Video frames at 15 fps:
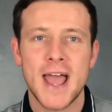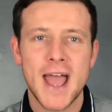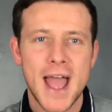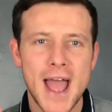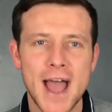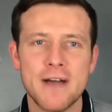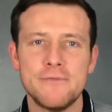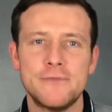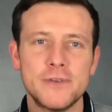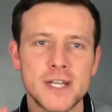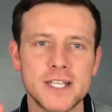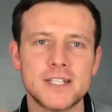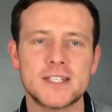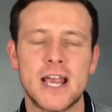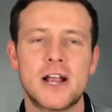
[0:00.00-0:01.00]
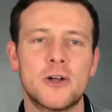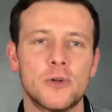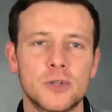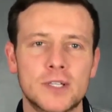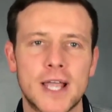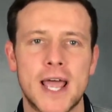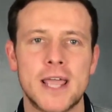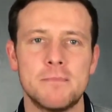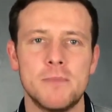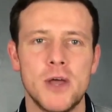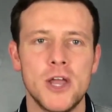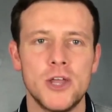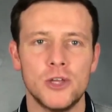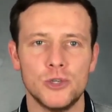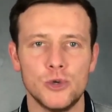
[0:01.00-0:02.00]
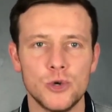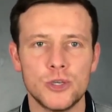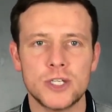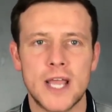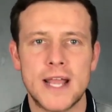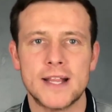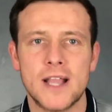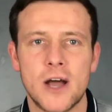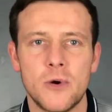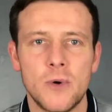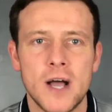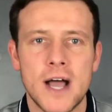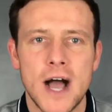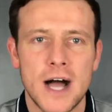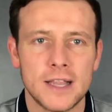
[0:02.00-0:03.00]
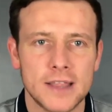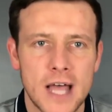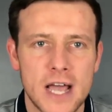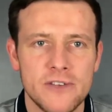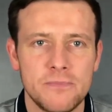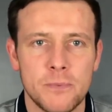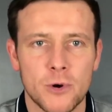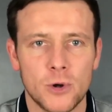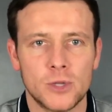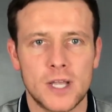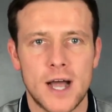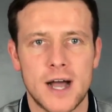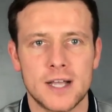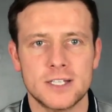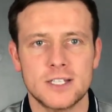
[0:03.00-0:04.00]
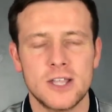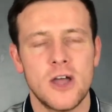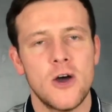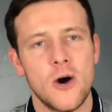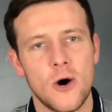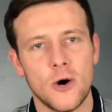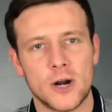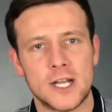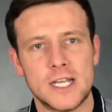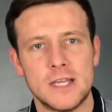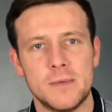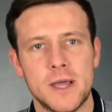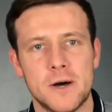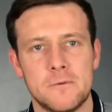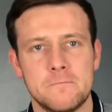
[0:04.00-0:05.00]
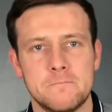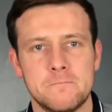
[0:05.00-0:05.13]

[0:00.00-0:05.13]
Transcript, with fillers: every single time you send out a live broadcast or an email.